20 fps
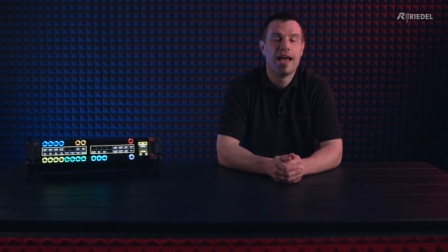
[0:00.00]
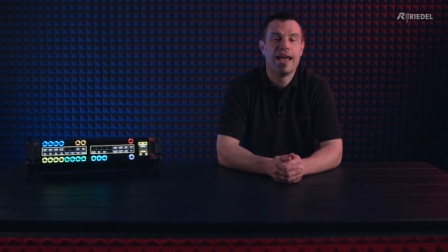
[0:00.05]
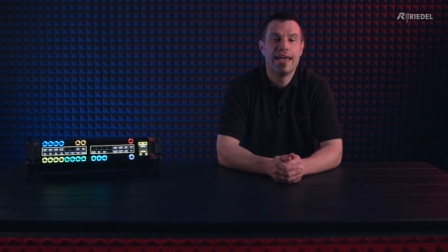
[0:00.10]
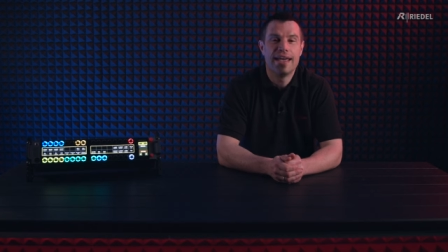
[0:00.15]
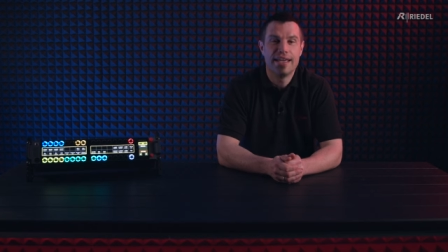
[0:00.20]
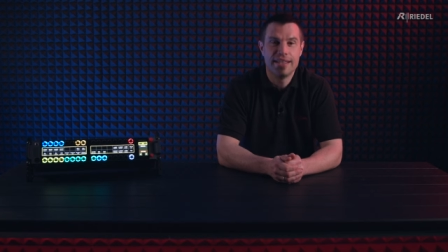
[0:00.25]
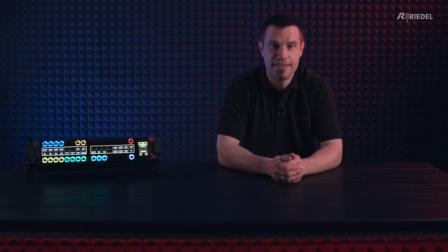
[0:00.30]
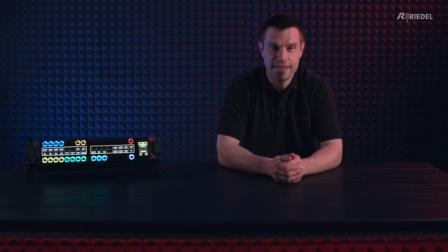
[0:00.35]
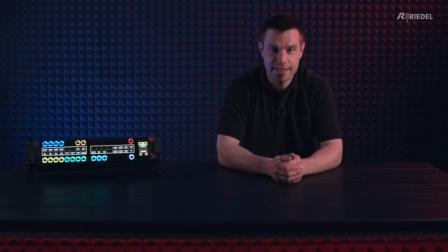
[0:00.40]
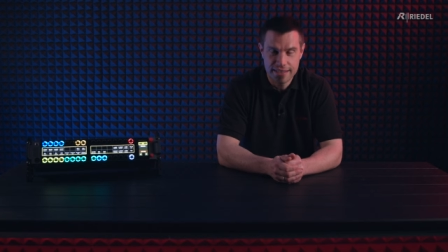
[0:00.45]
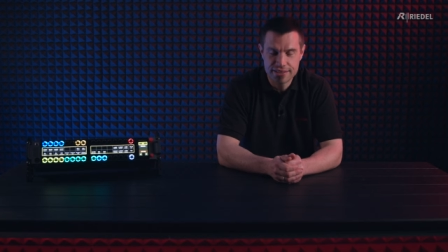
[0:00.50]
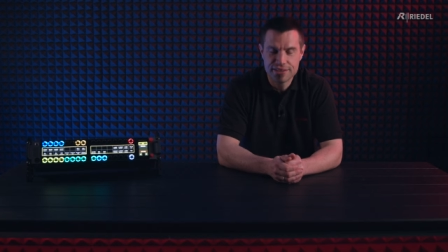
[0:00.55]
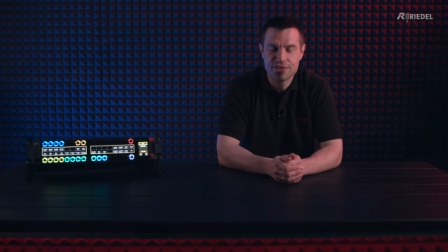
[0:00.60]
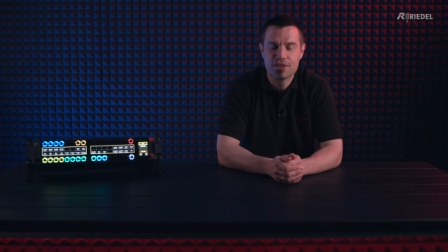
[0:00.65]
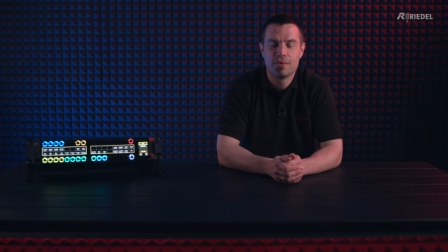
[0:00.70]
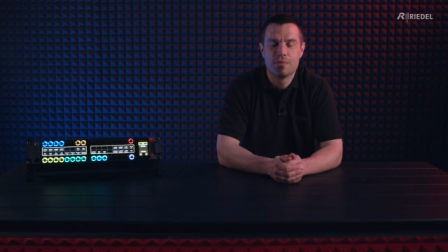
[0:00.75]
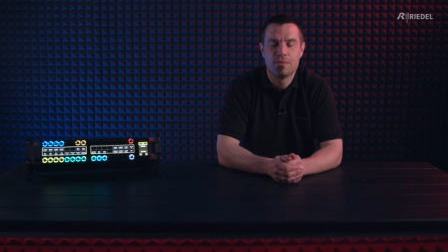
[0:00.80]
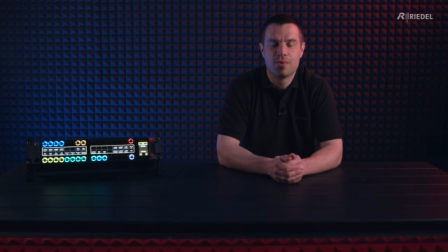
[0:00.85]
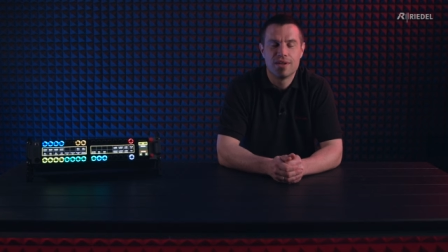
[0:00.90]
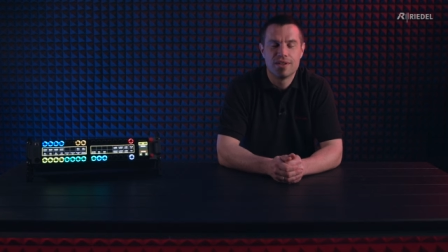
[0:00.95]
In the
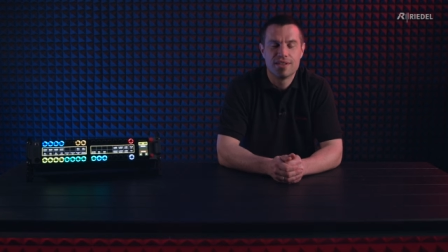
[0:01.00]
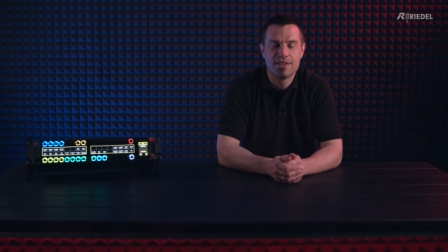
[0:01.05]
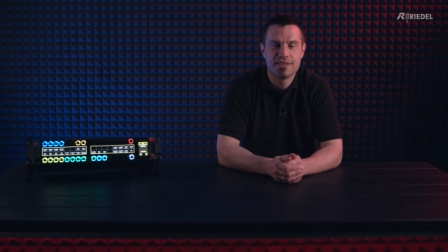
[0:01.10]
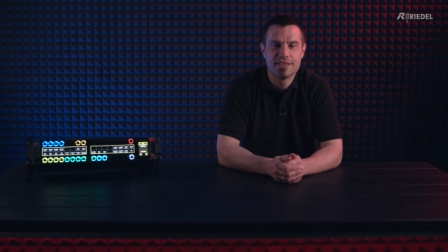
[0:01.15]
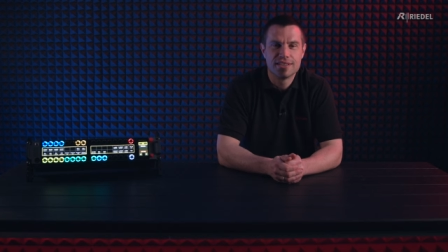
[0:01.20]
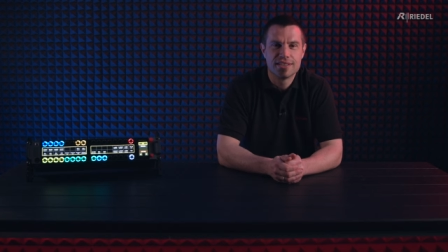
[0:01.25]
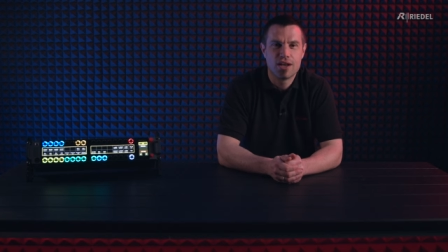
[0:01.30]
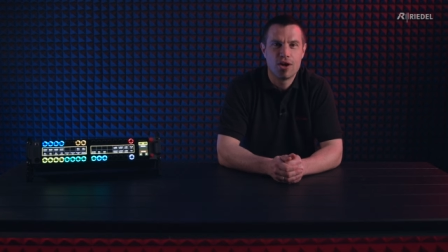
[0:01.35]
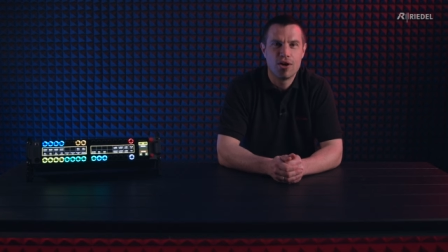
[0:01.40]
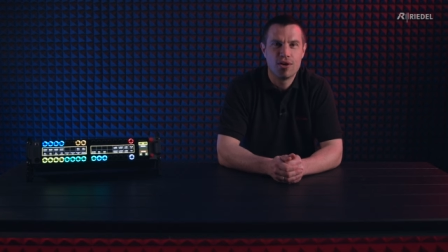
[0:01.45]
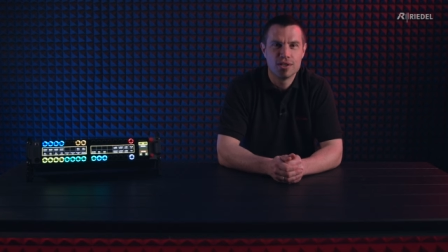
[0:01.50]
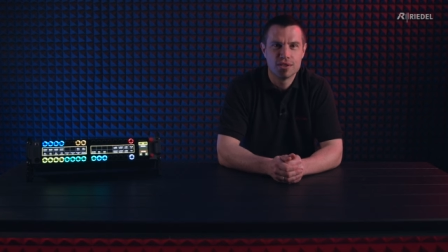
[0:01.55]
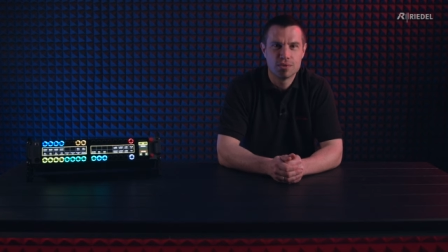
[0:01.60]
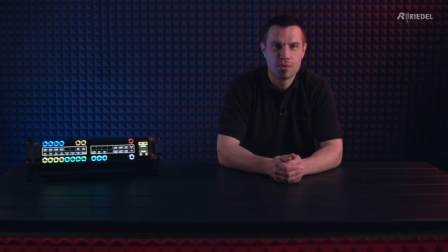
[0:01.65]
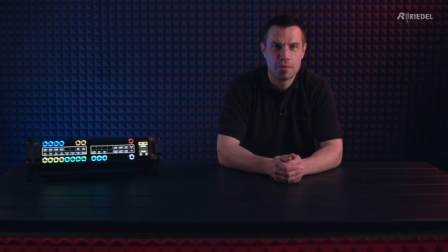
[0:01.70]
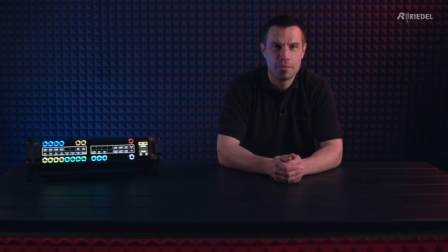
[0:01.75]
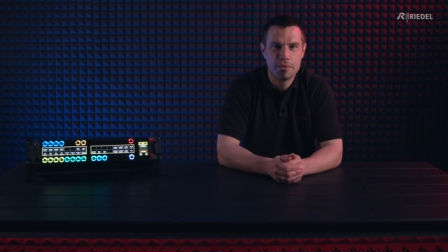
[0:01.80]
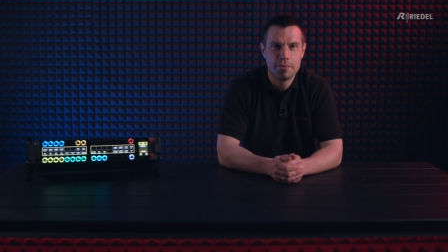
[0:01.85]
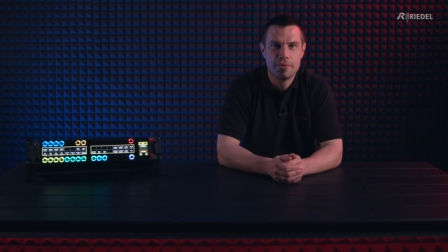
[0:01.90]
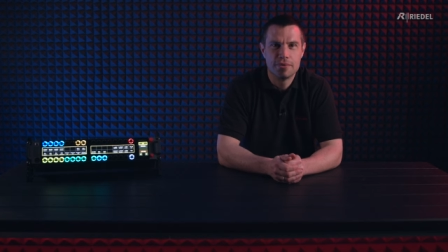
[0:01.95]
intercom world, hot
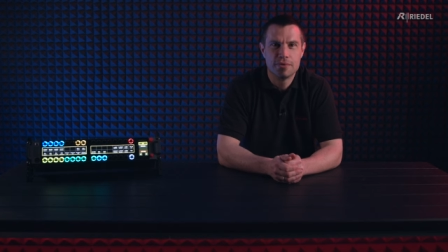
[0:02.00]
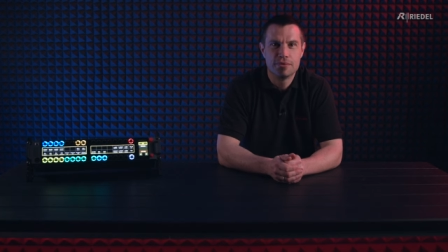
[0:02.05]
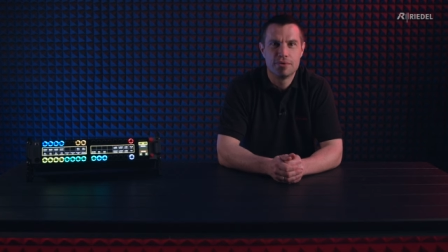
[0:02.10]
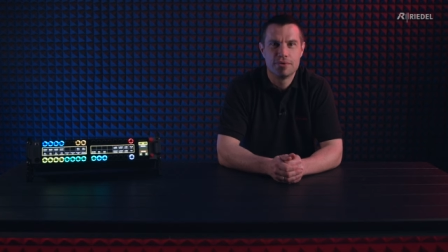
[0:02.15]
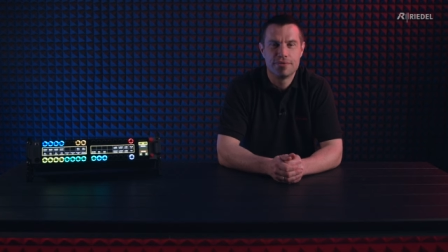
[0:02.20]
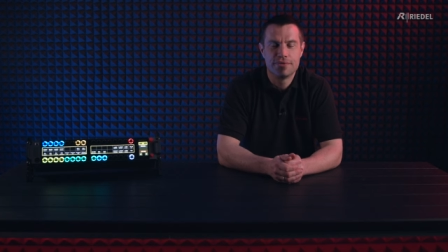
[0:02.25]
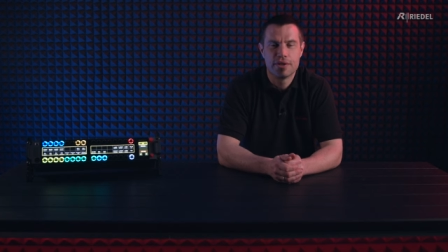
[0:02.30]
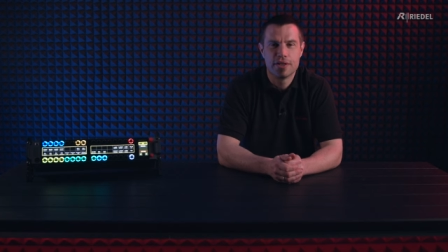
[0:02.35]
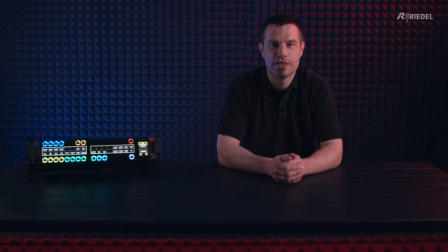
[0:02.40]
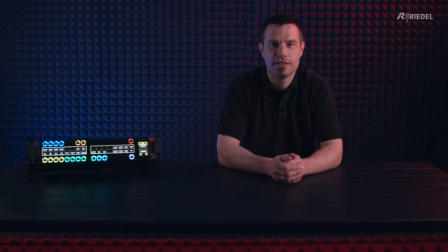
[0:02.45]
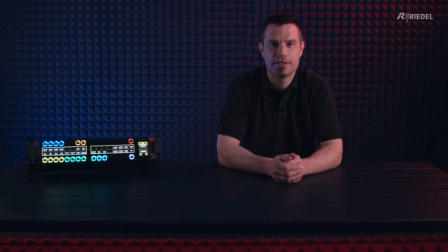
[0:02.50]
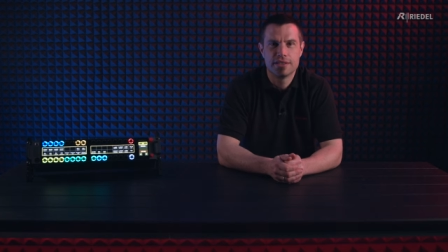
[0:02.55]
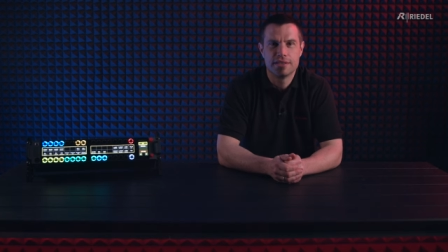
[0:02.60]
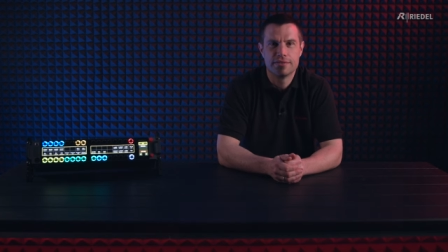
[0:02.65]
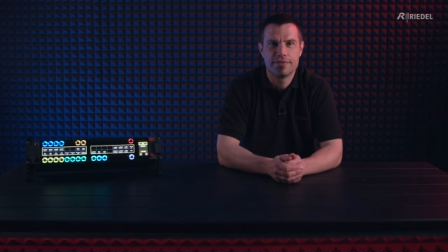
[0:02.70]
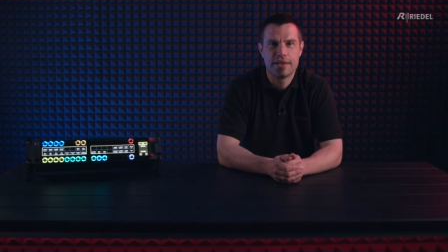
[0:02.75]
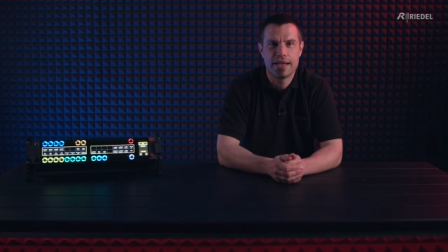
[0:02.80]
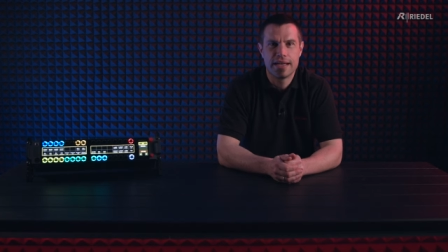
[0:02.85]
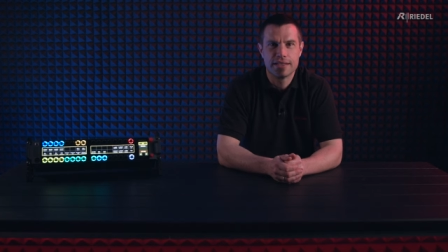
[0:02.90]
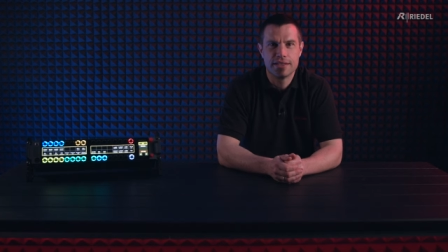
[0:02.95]
swappable refers to the
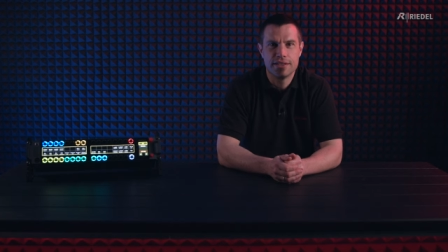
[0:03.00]
fact